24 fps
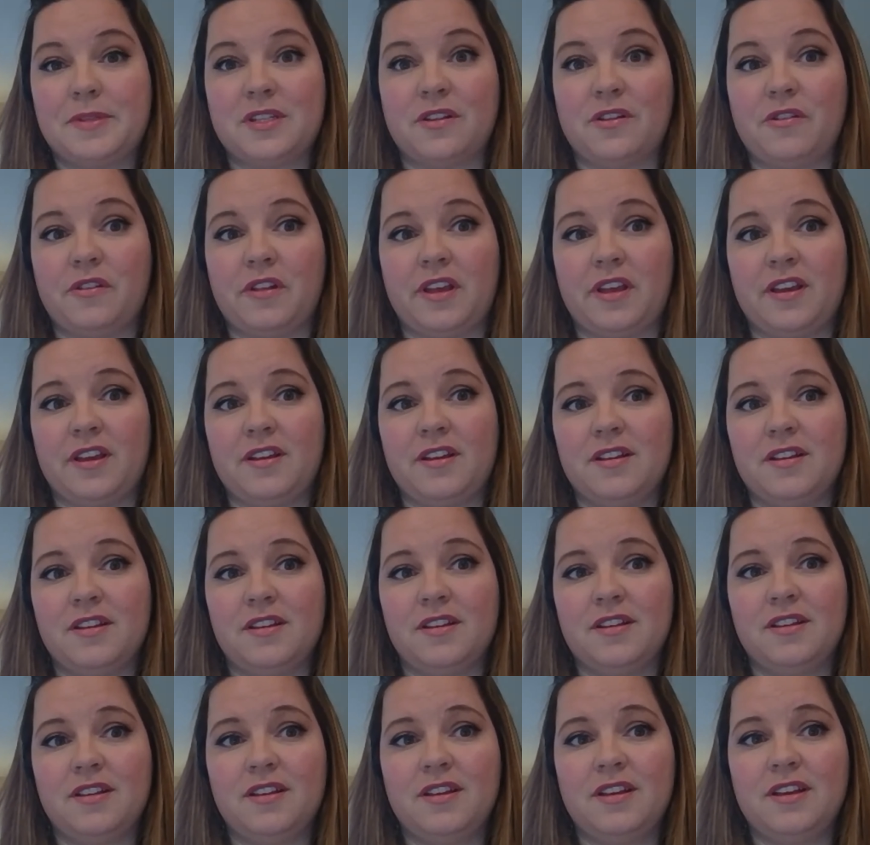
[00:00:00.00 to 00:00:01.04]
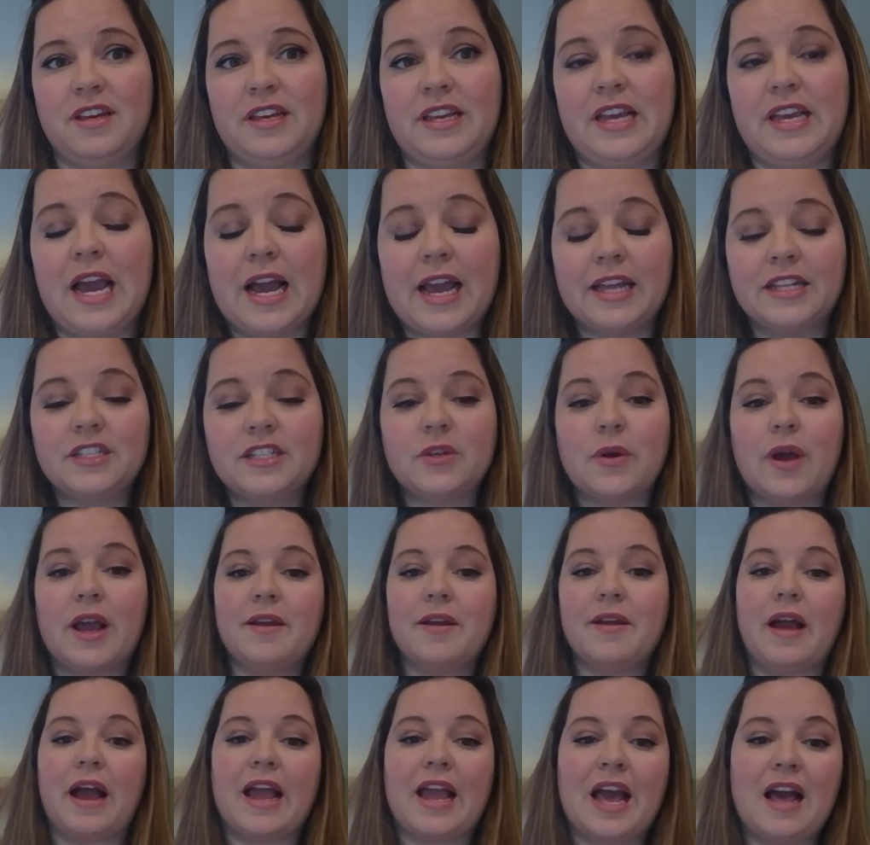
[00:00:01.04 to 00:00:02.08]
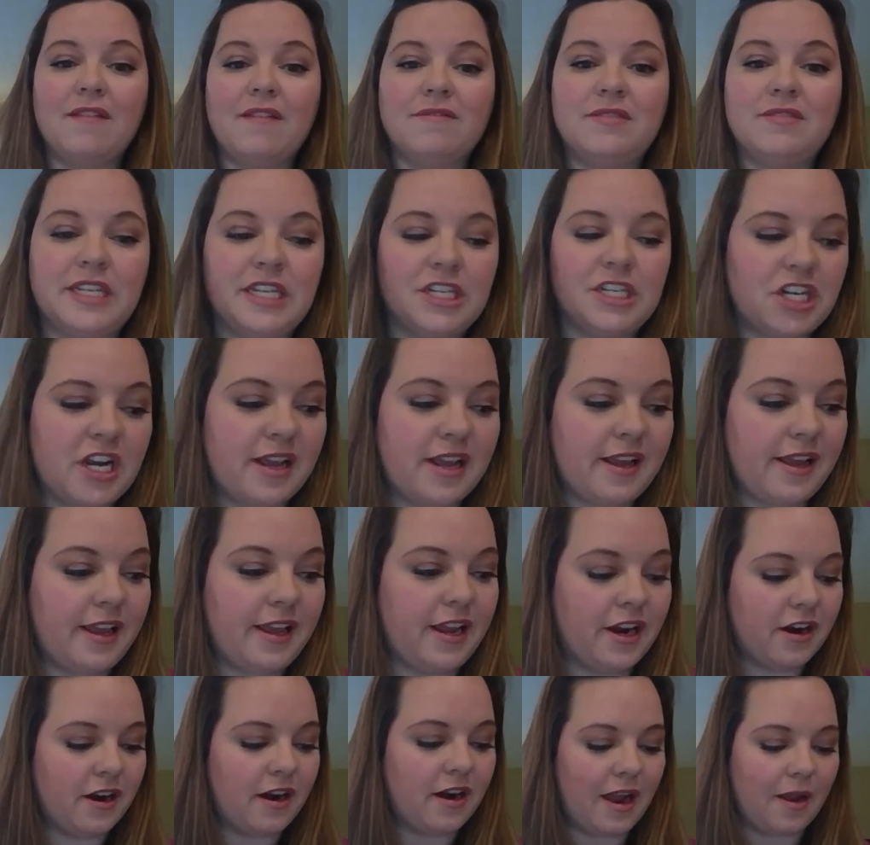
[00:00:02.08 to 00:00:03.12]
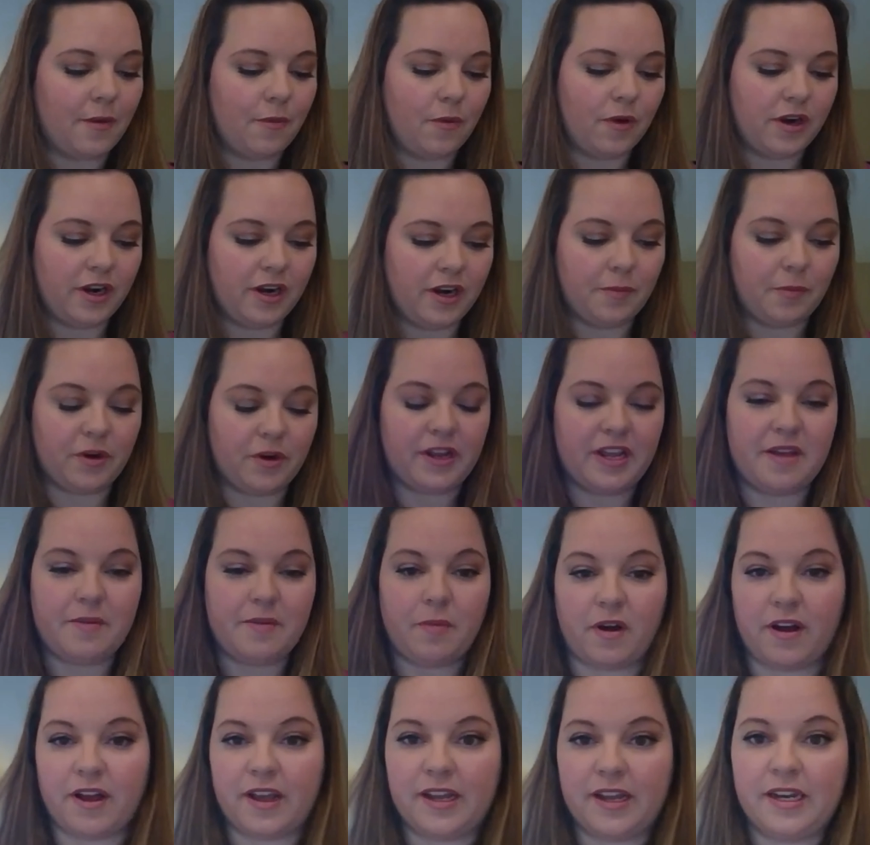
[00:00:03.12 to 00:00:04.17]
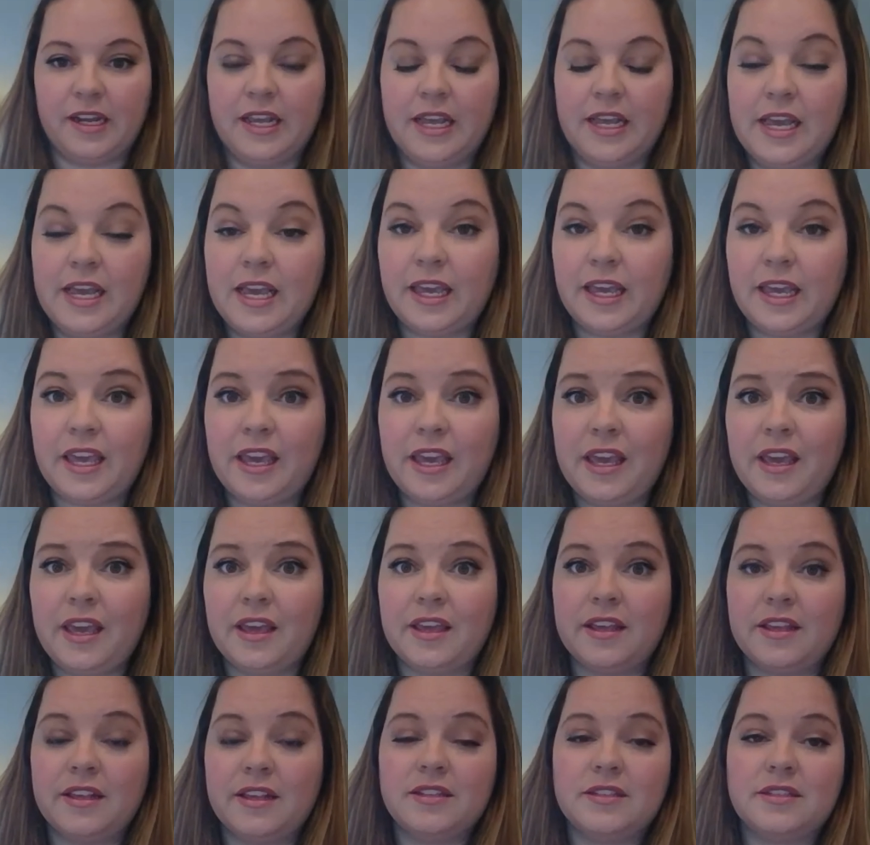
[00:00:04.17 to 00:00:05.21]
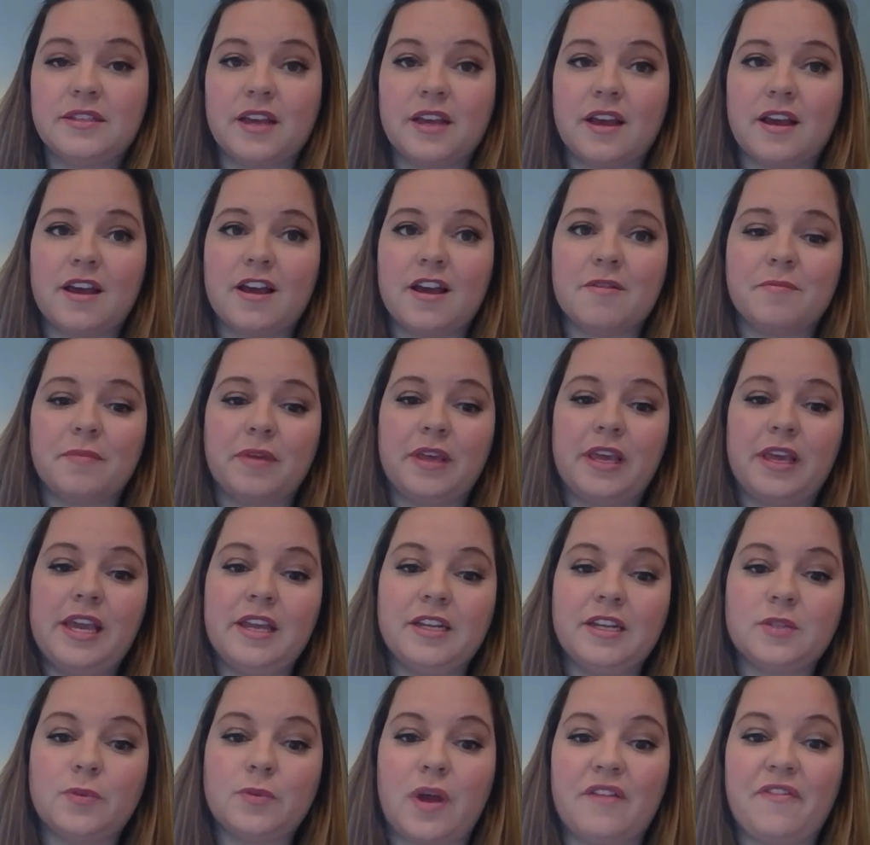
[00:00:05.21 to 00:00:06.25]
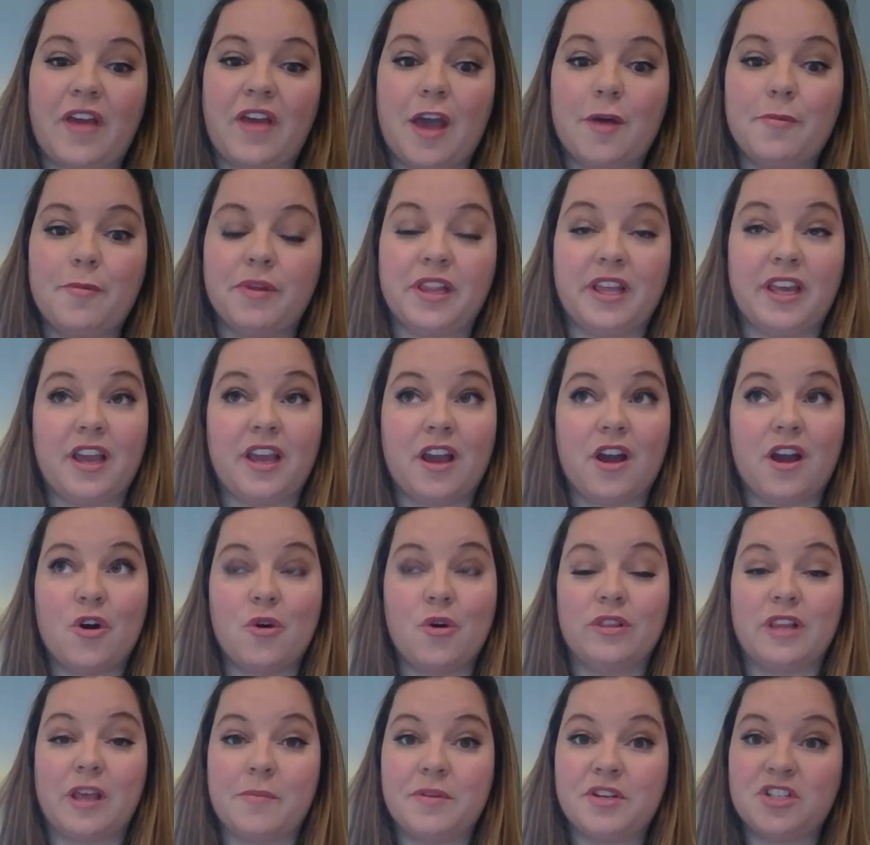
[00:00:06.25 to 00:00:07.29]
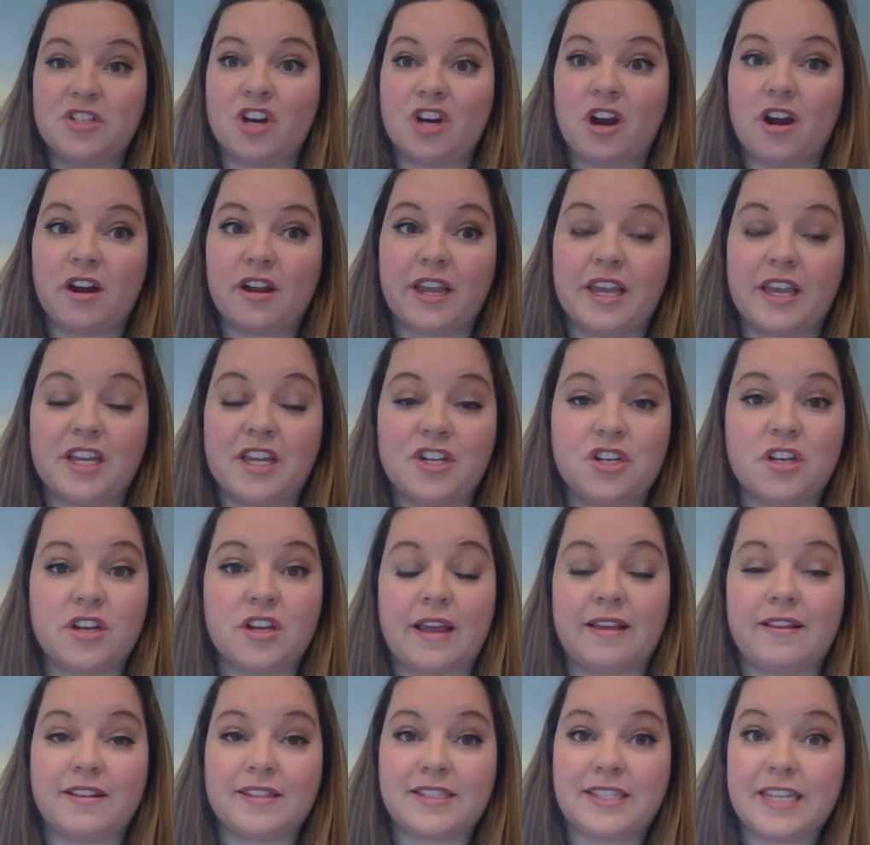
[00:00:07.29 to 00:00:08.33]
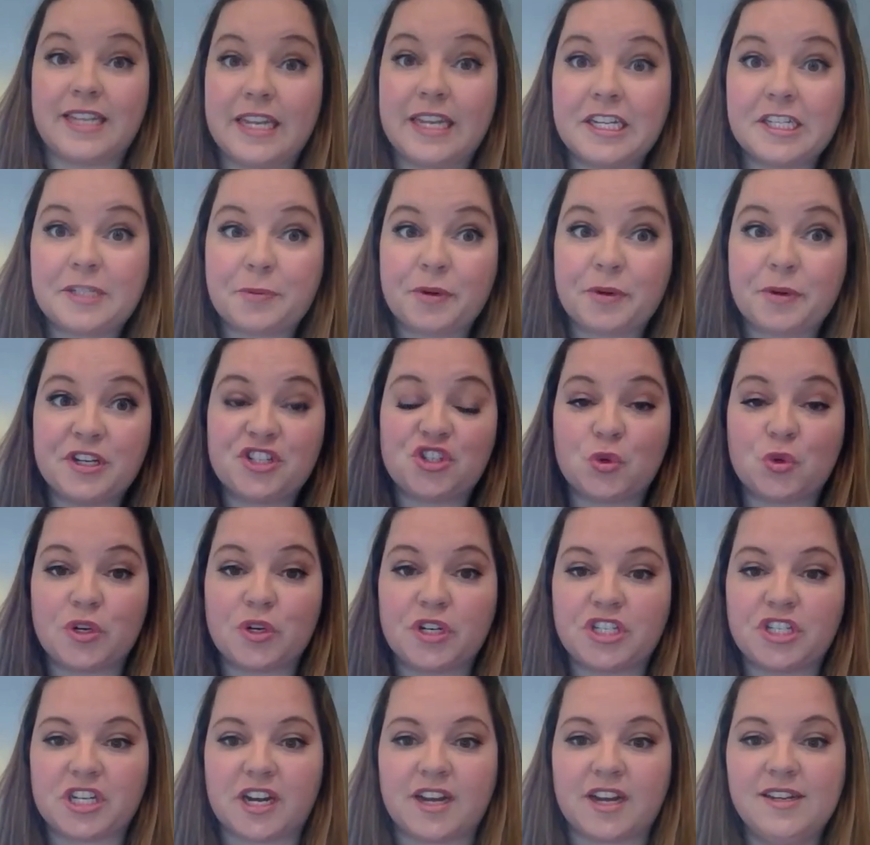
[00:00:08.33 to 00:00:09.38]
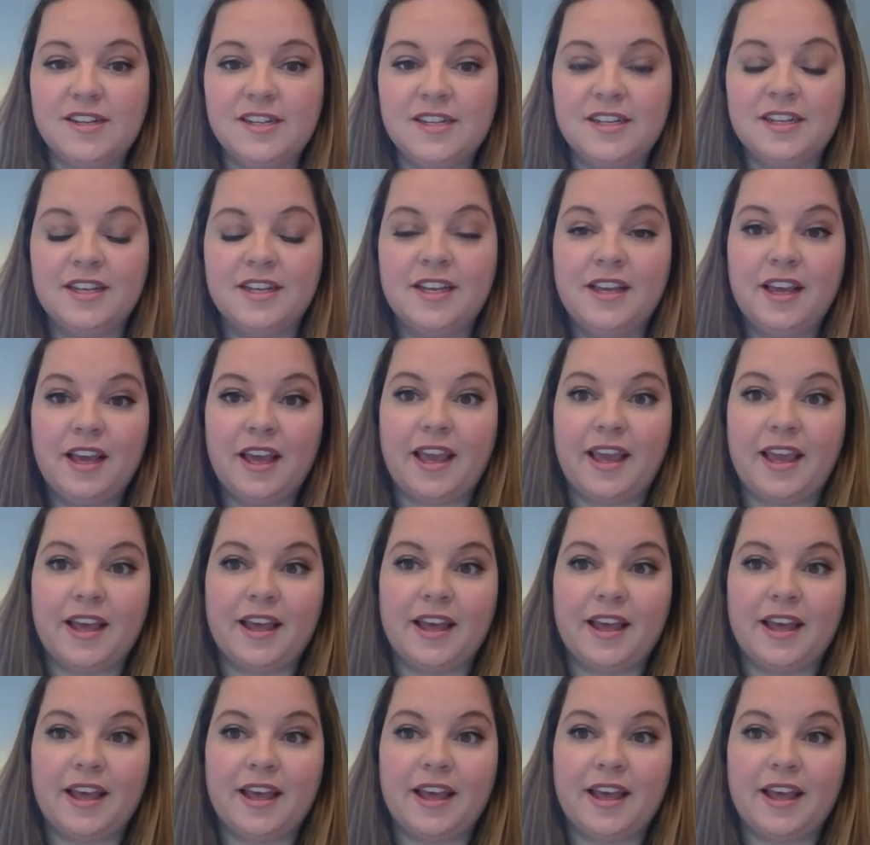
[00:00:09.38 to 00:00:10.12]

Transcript: absolutely. Yeah, and so I, I have DJ here. I wanted to bring him on. He is um, he and his wife Emily own Lemon Shark in Sandy Springs, Georgia,